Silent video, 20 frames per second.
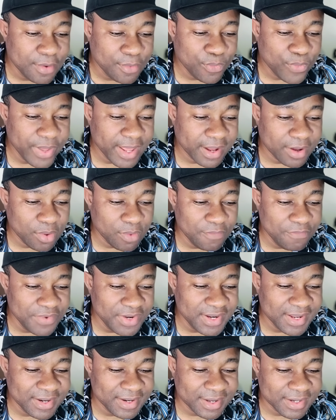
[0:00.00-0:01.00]
We are
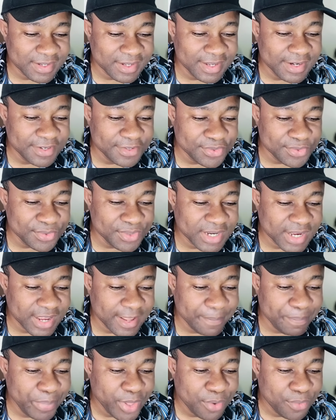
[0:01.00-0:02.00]
confident that in due
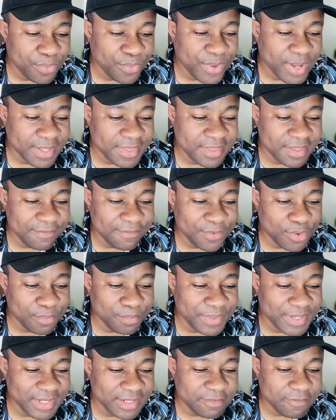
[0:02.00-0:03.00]
time, we will achieve
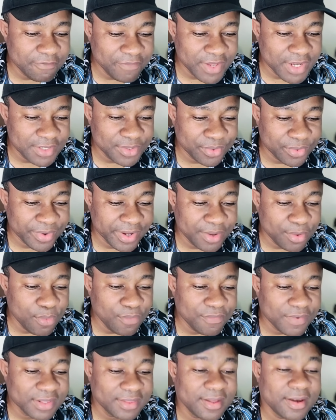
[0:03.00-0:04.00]
complete victory
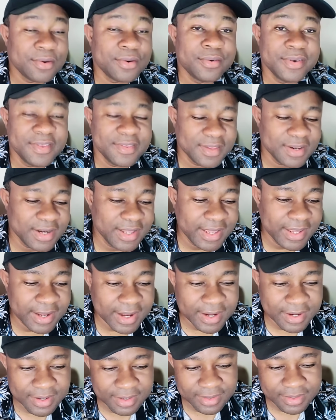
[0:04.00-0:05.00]
over terrorism,
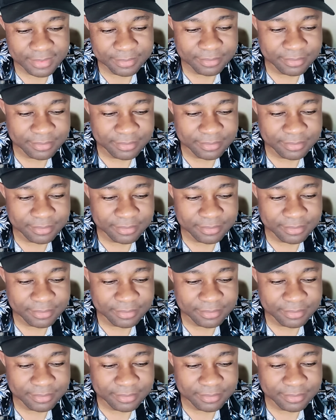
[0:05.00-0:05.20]
he added.